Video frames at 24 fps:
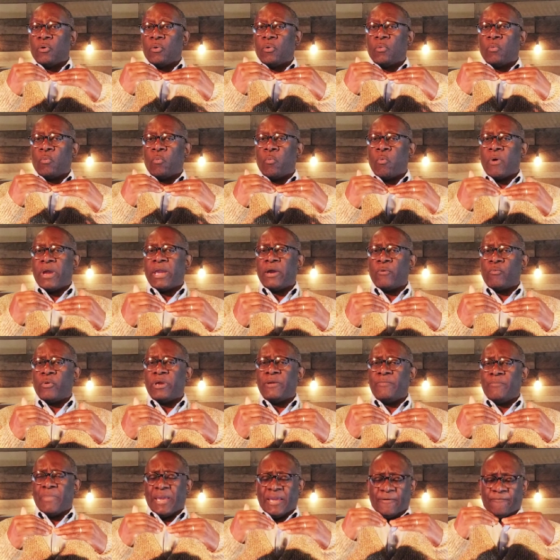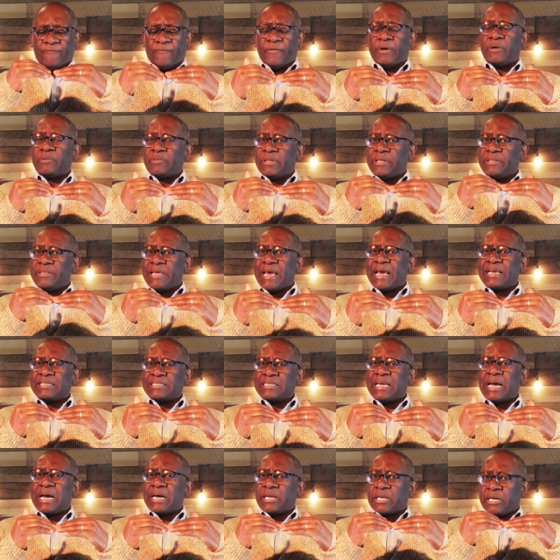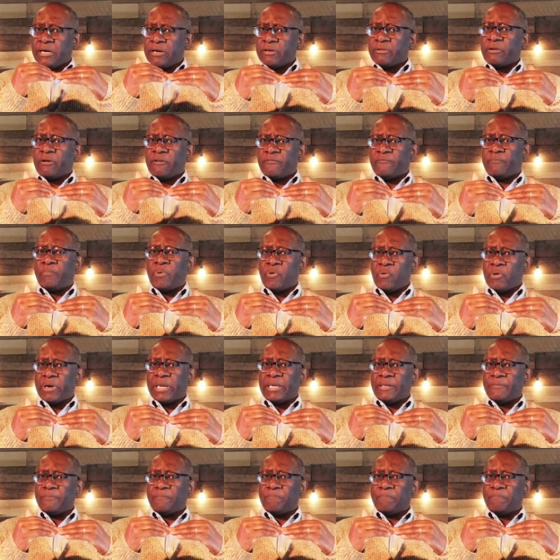where we may feel that that's our cutoff point